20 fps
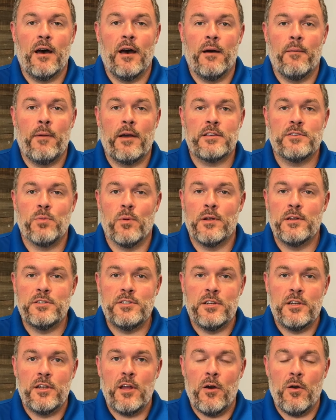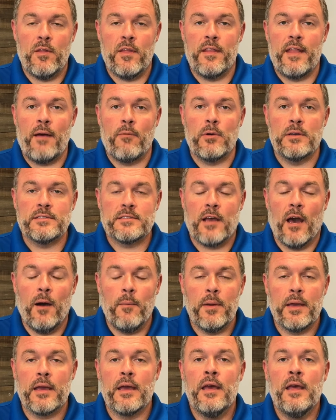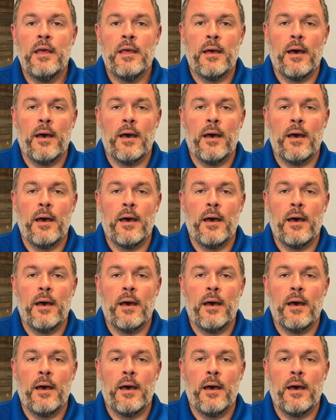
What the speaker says: I just wanted you to know that was coming,